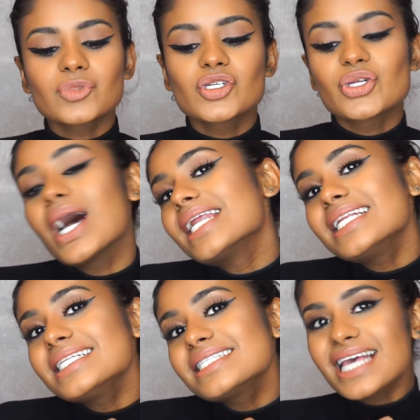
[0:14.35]
So I did
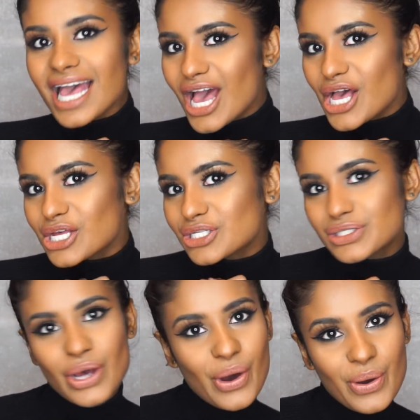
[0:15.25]
it.
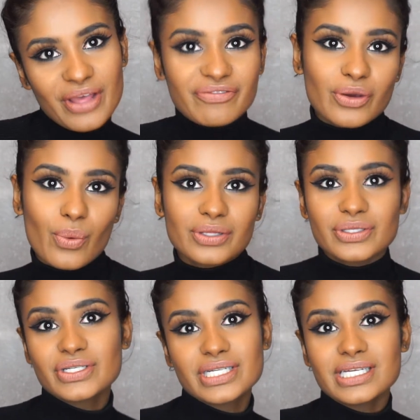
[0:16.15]
So if you want
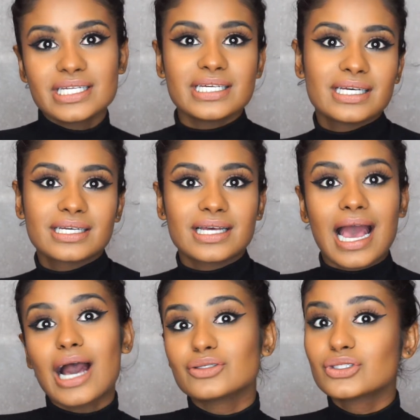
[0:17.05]
to see
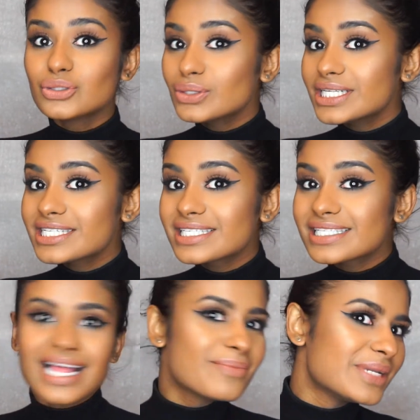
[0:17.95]
how to do this,
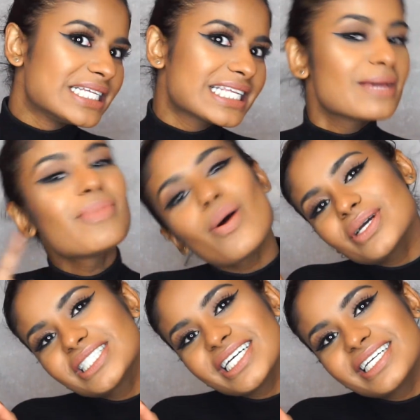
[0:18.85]
then please keep on
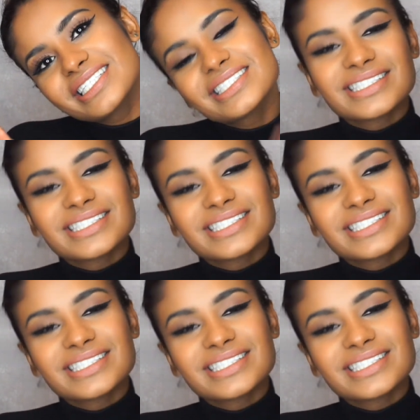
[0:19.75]
watching.